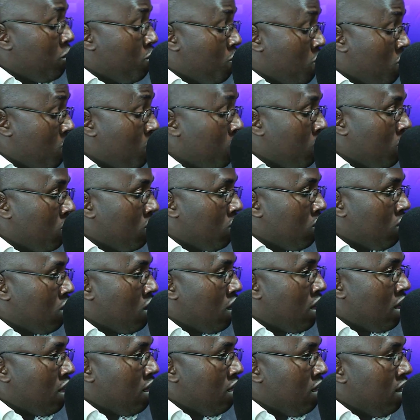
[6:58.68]
people
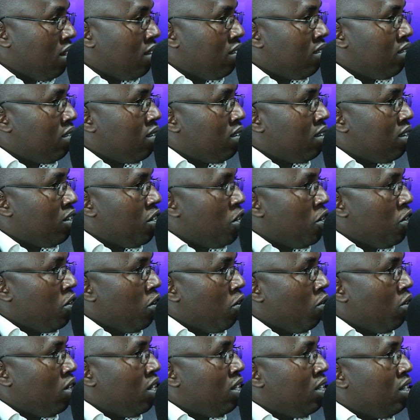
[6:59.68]
that in
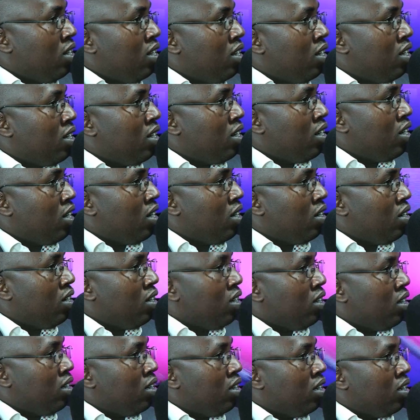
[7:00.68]
Rwanda
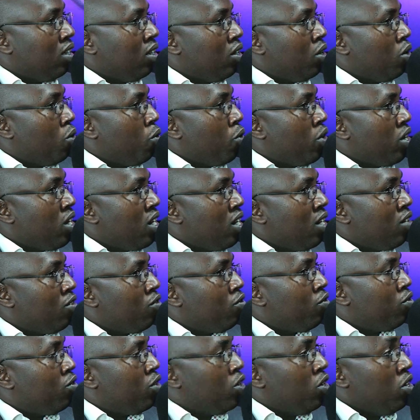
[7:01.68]
we
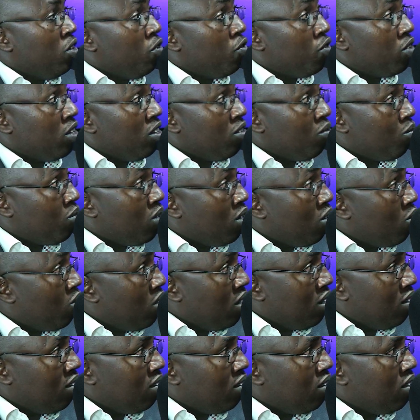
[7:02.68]
have different
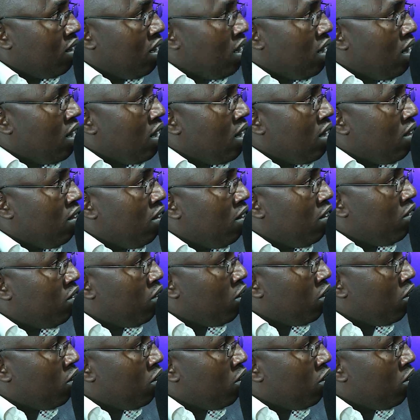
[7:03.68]
powers. There is